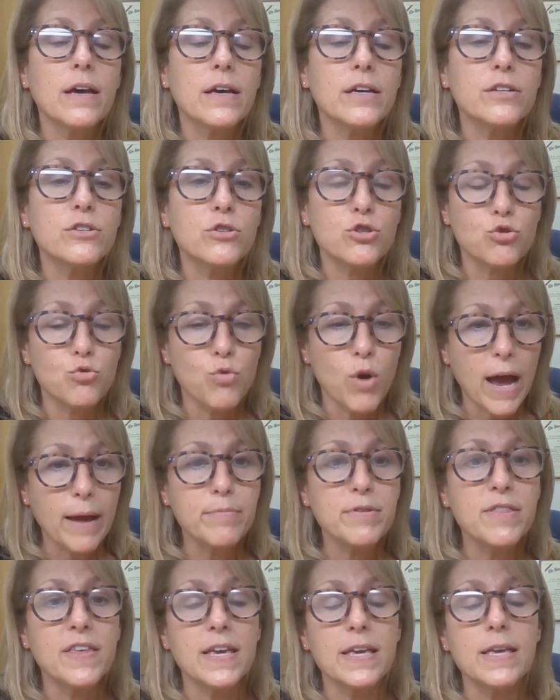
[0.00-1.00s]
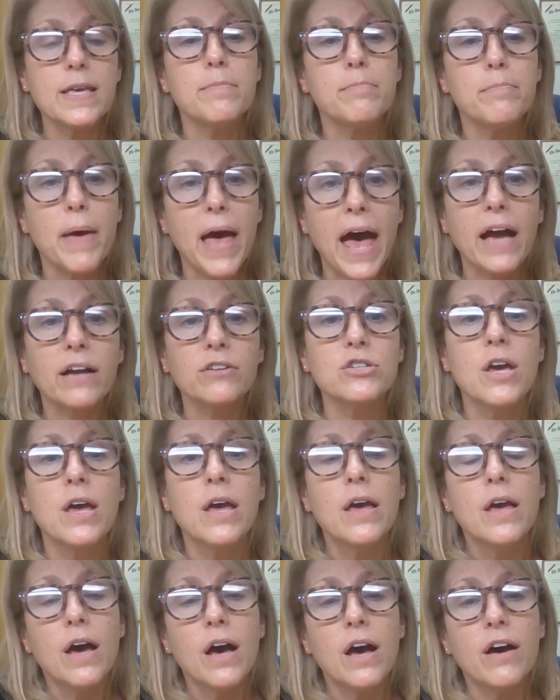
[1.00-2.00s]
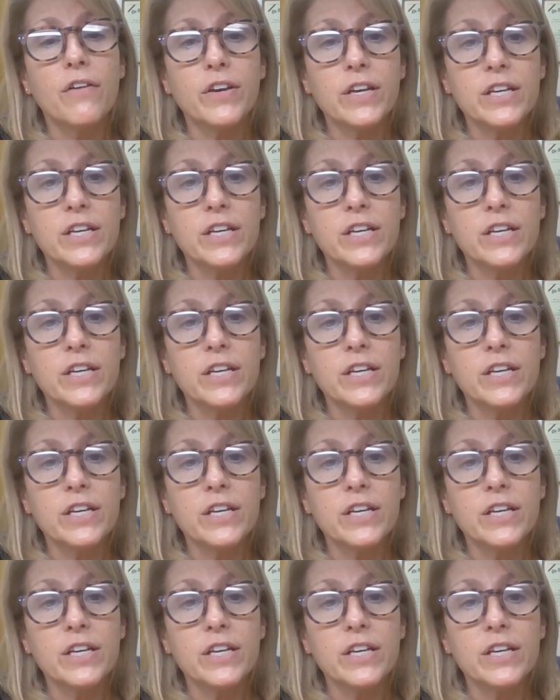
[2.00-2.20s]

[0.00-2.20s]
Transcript: described the impact of